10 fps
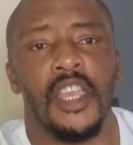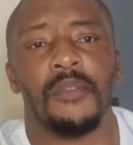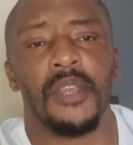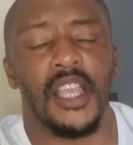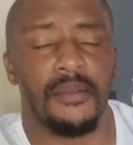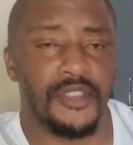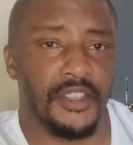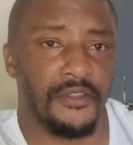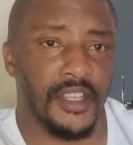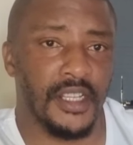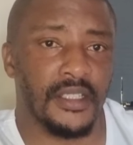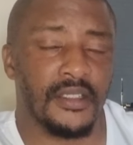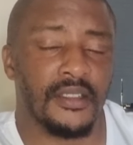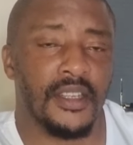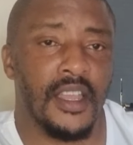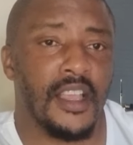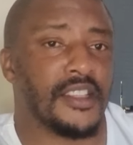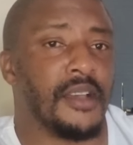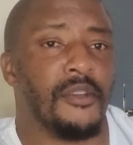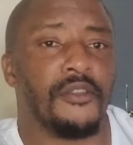it becomes difficult.
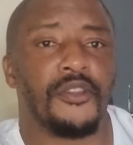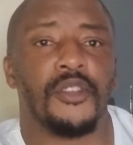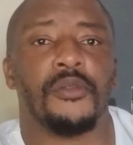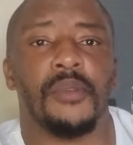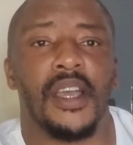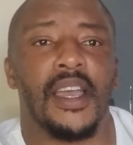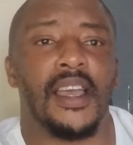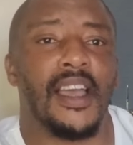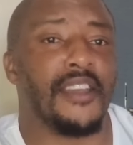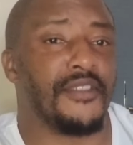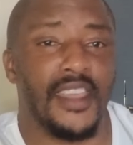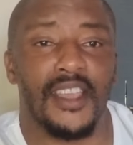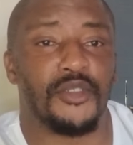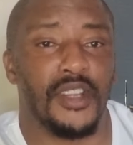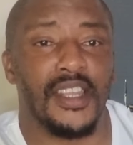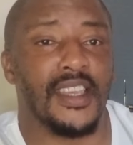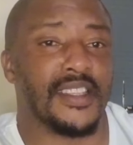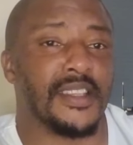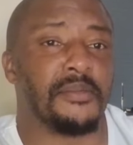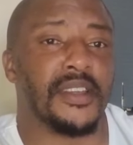Some of you, my, I, have actually
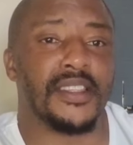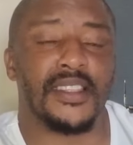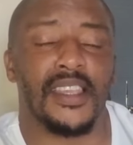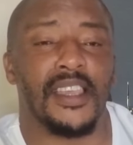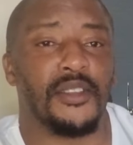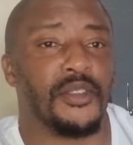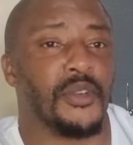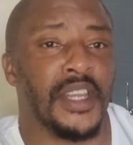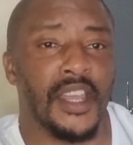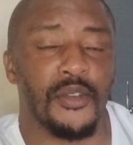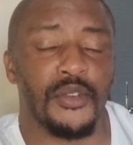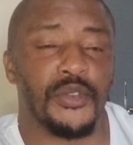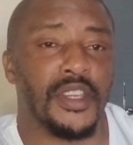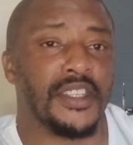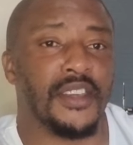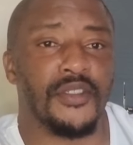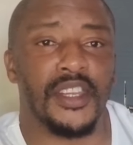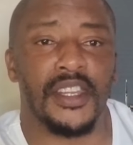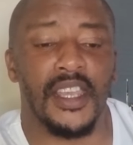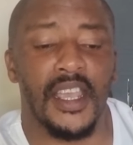had somebody say, hey, you know, when I go to an interview
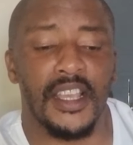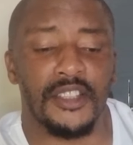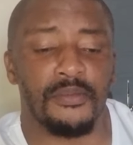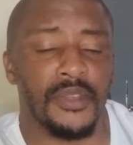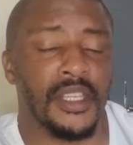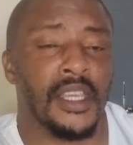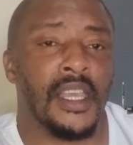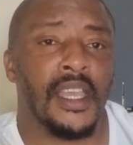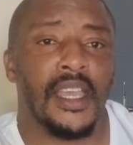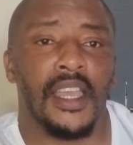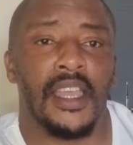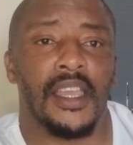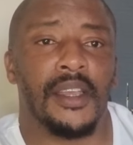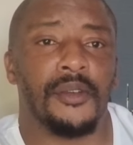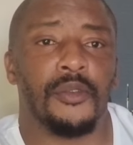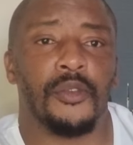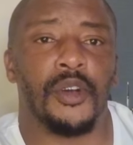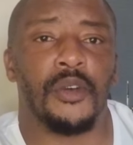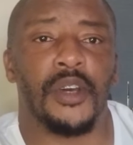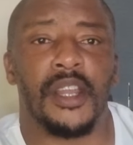and they ask me, uh,
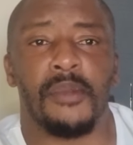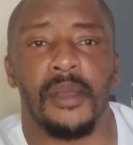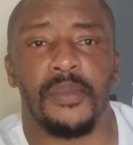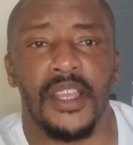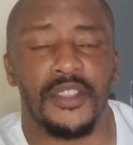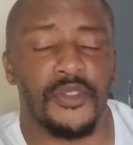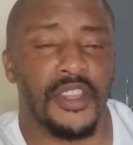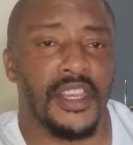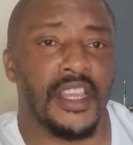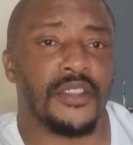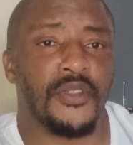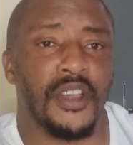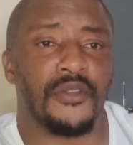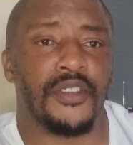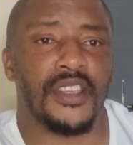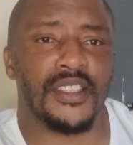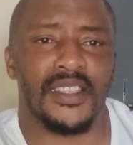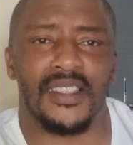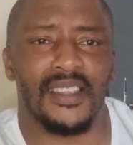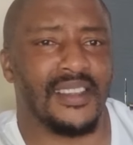what, what, are my plans for the next five years? I
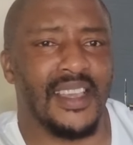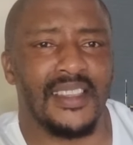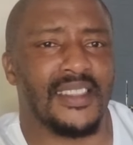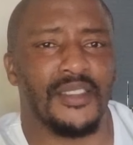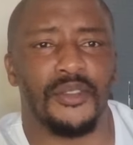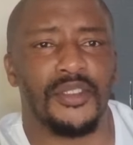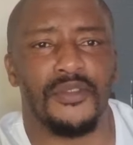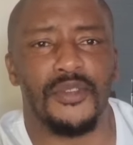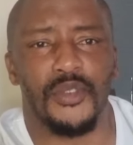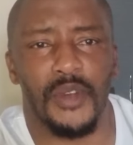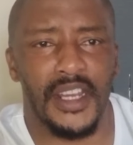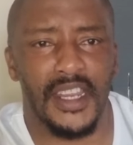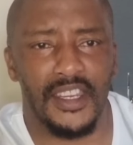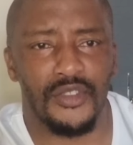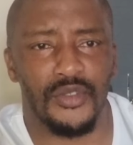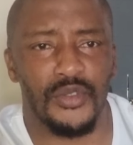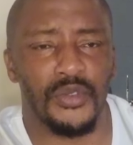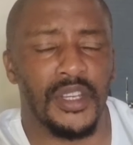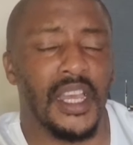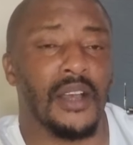say, guys, I don't even know what I need to
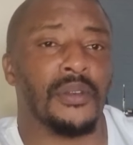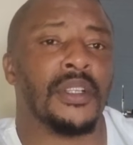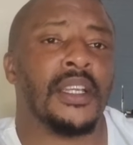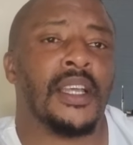do now,